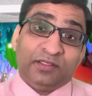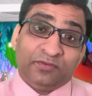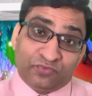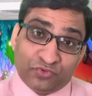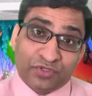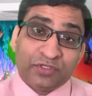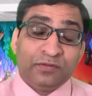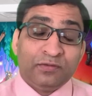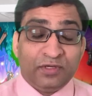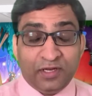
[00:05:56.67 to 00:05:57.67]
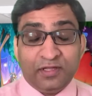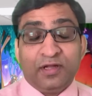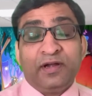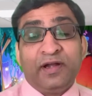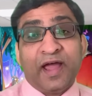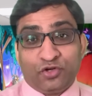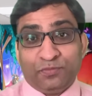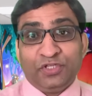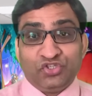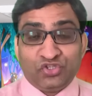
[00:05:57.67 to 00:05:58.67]
fruits in the diet of
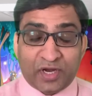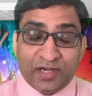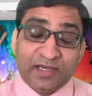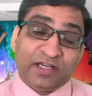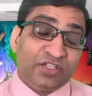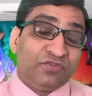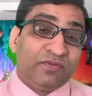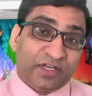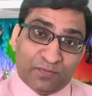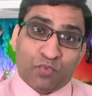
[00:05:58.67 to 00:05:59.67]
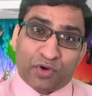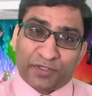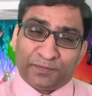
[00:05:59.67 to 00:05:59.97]
the child. That is very important.